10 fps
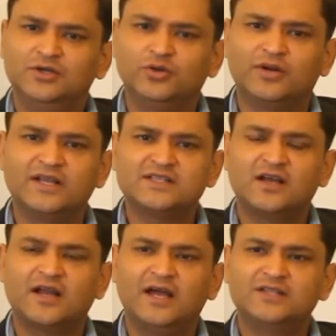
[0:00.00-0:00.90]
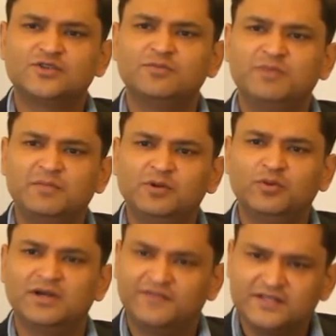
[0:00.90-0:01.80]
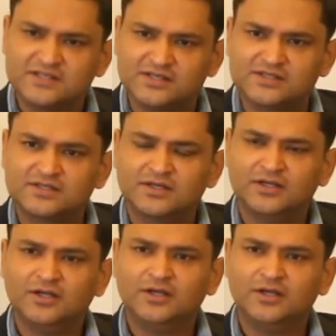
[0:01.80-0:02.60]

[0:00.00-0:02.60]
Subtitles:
to raise our hands on people who are defenseless,